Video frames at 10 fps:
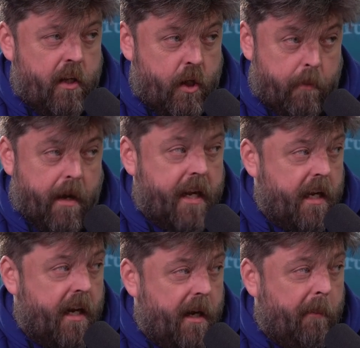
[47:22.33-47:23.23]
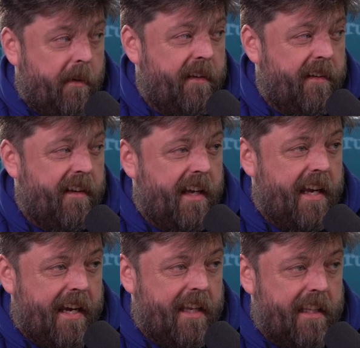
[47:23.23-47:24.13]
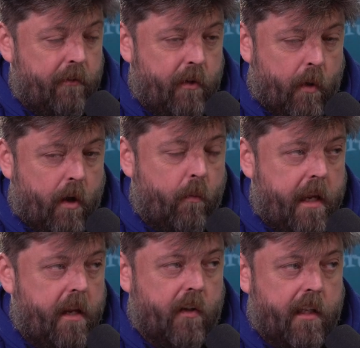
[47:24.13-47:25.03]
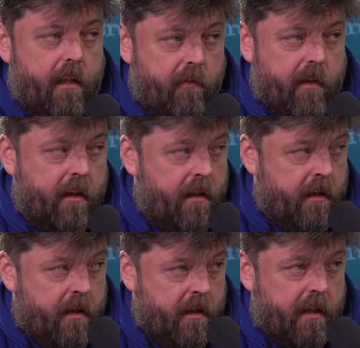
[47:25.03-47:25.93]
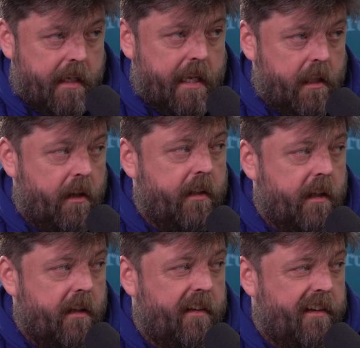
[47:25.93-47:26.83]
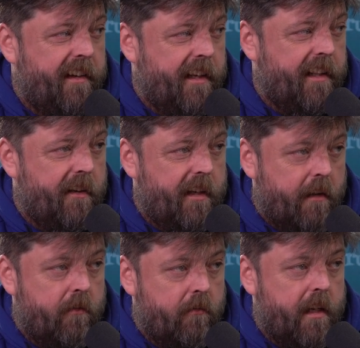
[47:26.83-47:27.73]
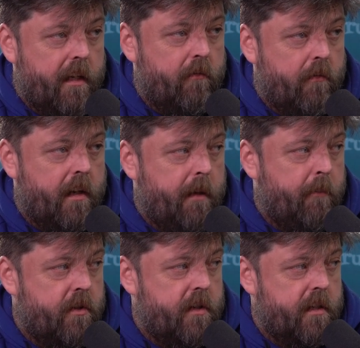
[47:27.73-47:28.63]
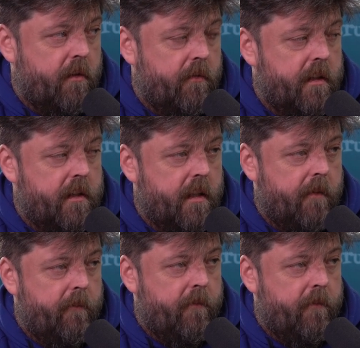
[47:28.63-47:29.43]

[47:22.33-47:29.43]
you back it up, and if you are weak on anything, get learning. Get really, really push yourself into that.